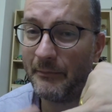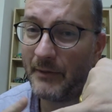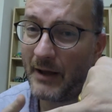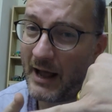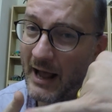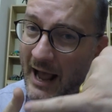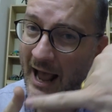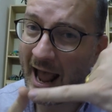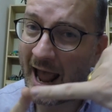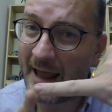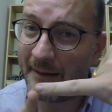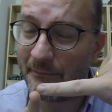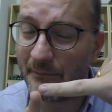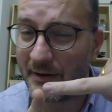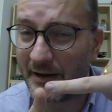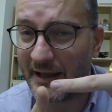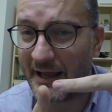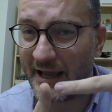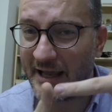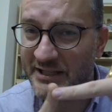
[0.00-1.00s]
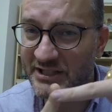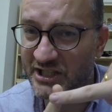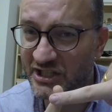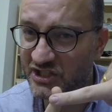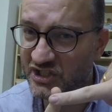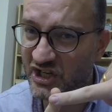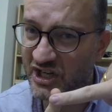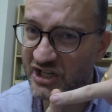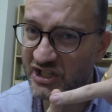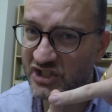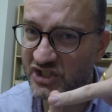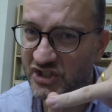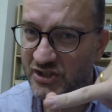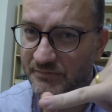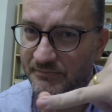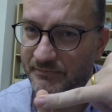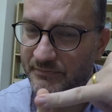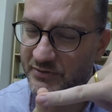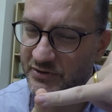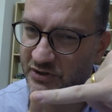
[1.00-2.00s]
had my SSH
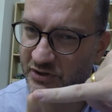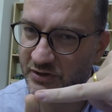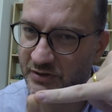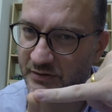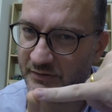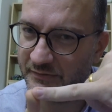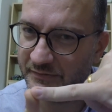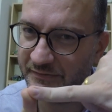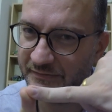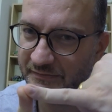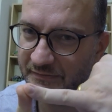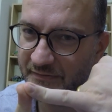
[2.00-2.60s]
sort of